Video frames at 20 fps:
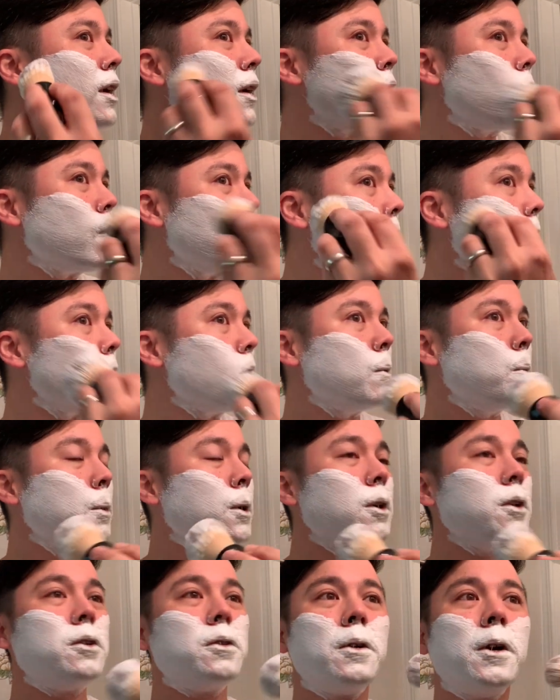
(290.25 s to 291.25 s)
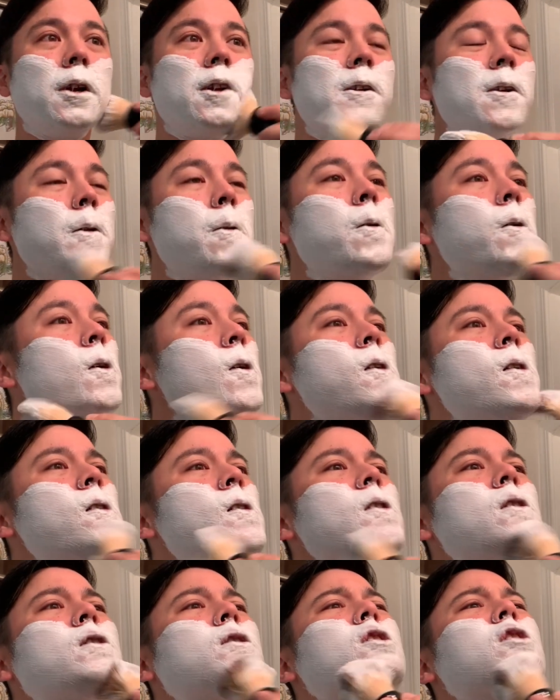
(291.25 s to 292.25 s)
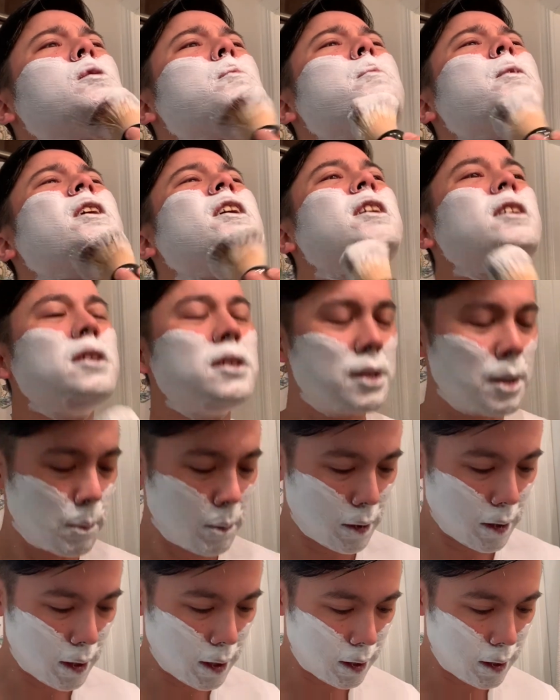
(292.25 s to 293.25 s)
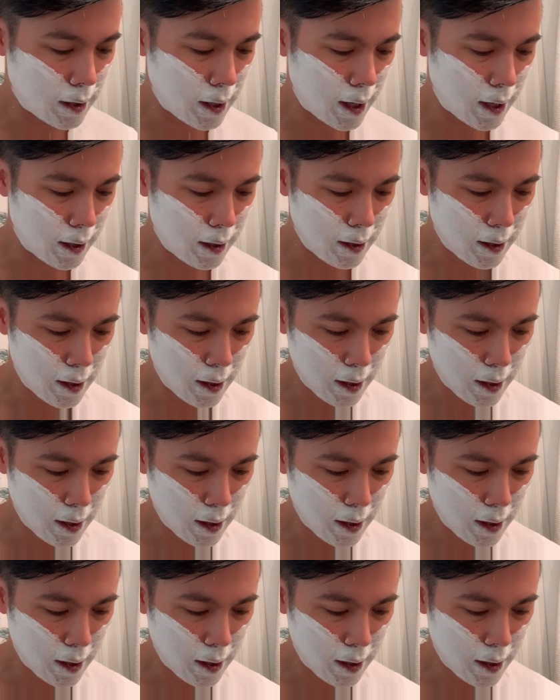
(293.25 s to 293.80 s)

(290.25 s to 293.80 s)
I think of the Mediterranean or Spain, something like that.